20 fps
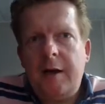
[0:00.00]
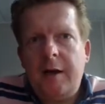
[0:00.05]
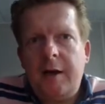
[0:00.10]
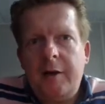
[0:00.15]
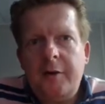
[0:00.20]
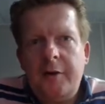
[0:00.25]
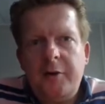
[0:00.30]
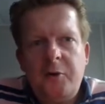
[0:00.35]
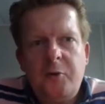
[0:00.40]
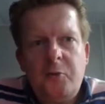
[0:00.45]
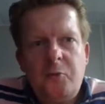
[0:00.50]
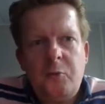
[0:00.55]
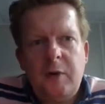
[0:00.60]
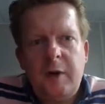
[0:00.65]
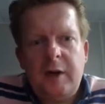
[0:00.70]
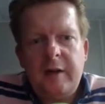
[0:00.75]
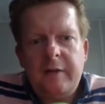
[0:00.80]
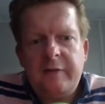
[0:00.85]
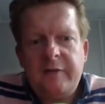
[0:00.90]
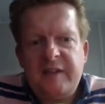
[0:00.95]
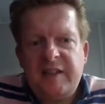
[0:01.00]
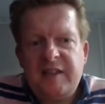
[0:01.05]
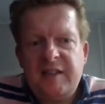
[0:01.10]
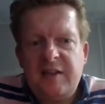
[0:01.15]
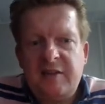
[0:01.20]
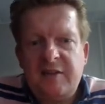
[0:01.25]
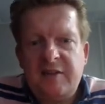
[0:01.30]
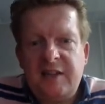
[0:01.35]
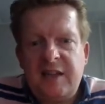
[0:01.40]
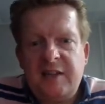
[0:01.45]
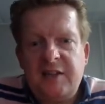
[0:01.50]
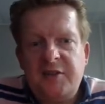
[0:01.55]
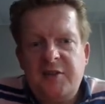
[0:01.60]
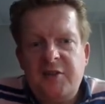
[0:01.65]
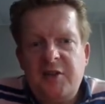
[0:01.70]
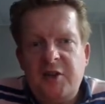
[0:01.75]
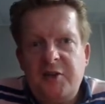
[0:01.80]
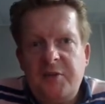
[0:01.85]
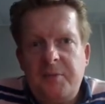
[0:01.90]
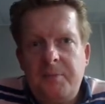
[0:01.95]
Another good way of testing is
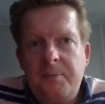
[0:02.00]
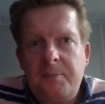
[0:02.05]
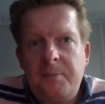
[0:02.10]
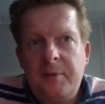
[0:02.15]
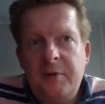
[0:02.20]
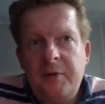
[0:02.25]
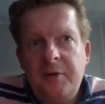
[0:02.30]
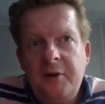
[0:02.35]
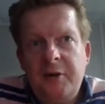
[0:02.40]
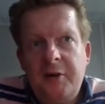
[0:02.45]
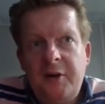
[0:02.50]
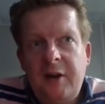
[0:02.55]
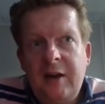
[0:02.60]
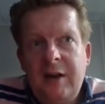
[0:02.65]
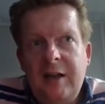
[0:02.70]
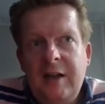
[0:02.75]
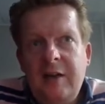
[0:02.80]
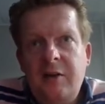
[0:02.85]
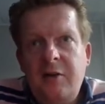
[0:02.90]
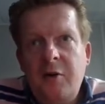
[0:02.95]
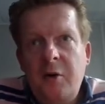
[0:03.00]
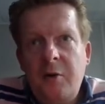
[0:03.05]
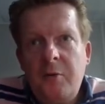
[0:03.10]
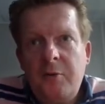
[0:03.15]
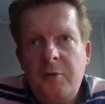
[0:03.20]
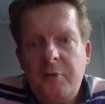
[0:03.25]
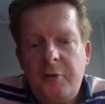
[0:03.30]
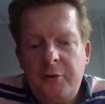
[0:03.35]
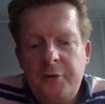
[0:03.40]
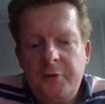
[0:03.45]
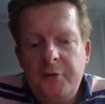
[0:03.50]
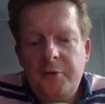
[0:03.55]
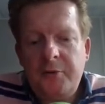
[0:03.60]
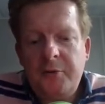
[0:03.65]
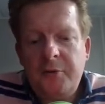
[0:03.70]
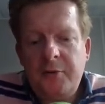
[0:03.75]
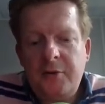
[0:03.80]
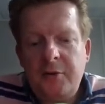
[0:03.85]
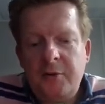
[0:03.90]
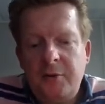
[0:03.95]
just periodically go
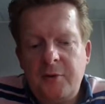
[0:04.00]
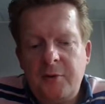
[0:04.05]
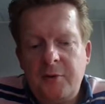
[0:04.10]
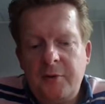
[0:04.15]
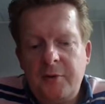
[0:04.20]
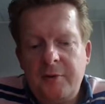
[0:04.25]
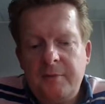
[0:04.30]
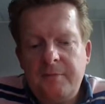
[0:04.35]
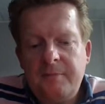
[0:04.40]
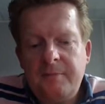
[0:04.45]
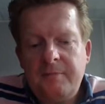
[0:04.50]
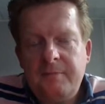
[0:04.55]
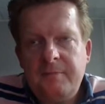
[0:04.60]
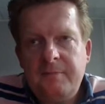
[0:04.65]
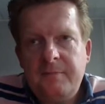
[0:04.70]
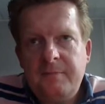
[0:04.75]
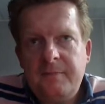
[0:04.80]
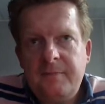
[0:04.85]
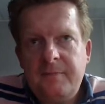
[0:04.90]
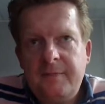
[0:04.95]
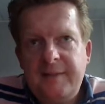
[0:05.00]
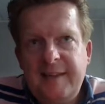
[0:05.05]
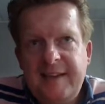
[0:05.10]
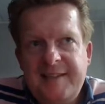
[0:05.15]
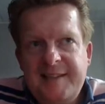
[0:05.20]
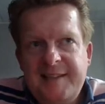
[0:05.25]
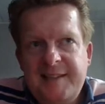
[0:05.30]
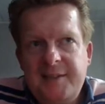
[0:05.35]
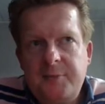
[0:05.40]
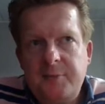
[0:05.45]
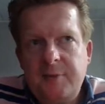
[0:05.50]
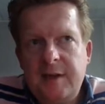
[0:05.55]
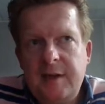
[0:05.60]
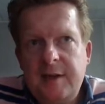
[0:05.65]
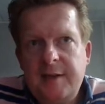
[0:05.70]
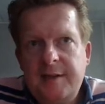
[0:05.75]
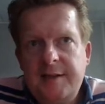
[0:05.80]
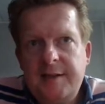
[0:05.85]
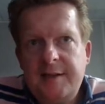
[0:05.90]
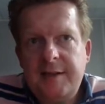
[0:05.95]
through your test
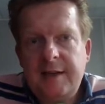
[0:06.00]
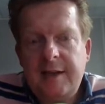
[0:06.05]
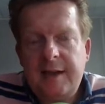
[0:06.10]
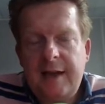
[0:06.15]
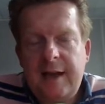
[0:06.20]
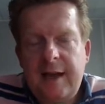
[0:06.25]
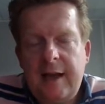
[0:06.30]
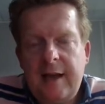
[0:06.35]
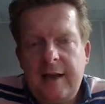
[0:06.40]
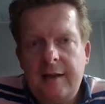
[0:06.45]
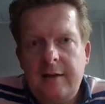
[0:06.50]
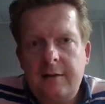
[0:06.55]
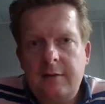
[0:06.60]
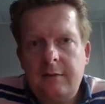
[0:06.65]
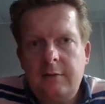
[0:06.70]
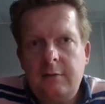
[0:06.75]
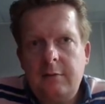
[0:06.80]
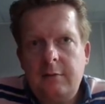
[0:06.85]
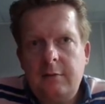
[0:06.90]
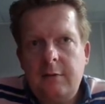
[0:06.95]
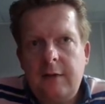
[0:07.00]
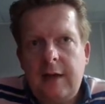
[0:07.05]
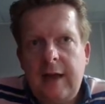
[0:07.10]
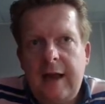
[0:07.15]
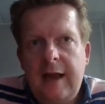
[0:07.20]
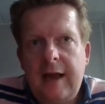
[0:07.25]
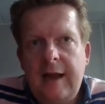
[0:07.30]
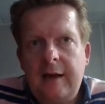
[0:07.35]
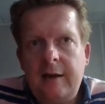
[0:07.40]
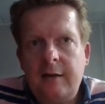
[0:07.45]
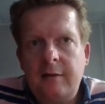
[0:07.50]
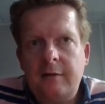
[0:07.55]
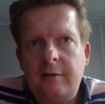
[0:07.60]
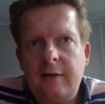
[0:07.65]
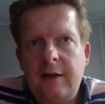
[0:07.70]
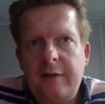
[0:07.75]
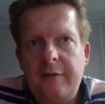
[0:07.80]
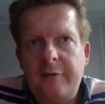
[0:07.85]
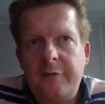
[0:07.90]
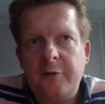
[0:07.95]
suites, and
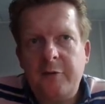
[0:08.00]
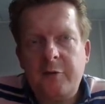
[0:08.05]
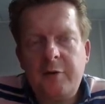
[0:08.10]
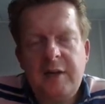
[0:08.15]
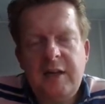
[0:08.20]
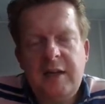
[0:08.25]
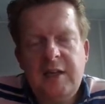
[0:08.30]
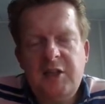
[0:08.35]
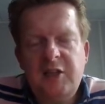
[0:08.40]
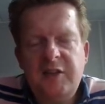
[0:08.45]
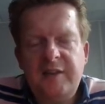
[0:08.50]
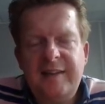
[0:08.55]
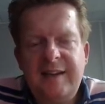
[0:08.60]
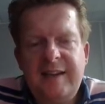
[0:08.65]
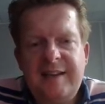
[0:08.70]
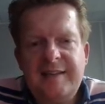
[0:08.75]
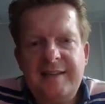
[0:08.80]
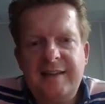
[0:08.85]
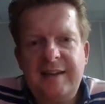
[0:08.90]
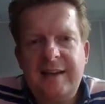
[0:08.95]
for each test